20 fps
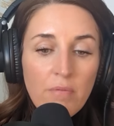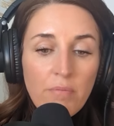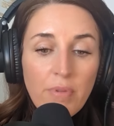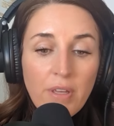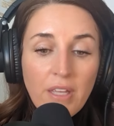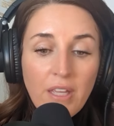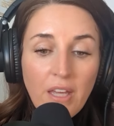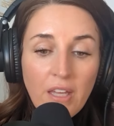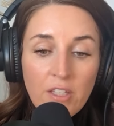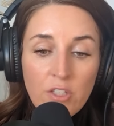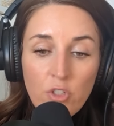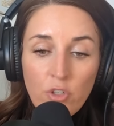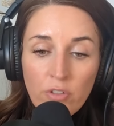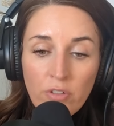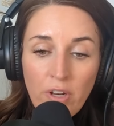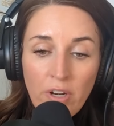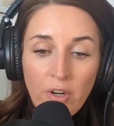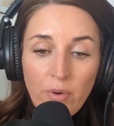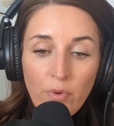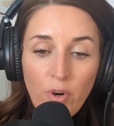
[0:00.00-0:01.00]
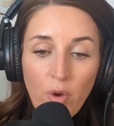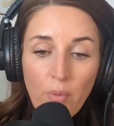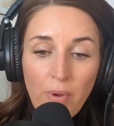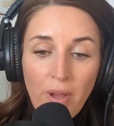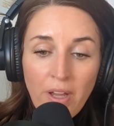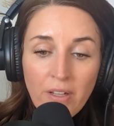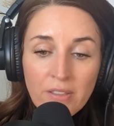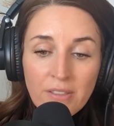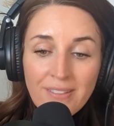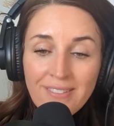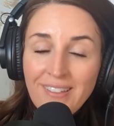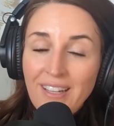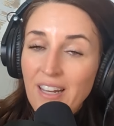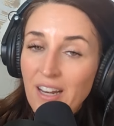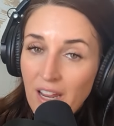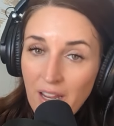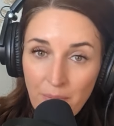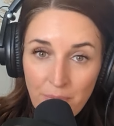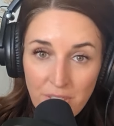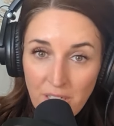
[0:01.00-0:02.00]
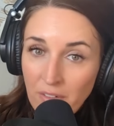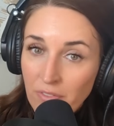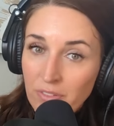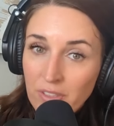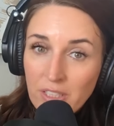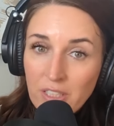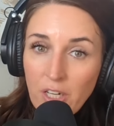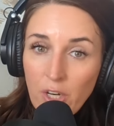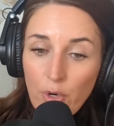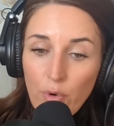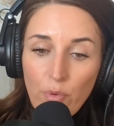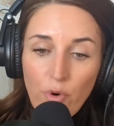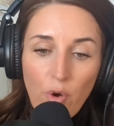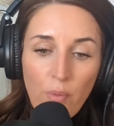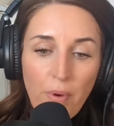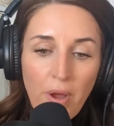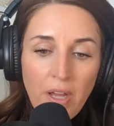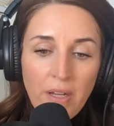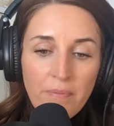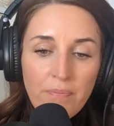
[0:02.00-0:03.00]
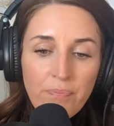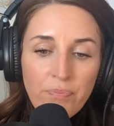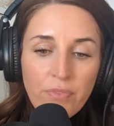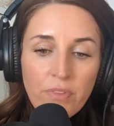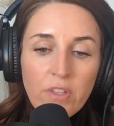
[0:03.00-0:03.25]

Because you're not a robot, and I'm definitely not a robot,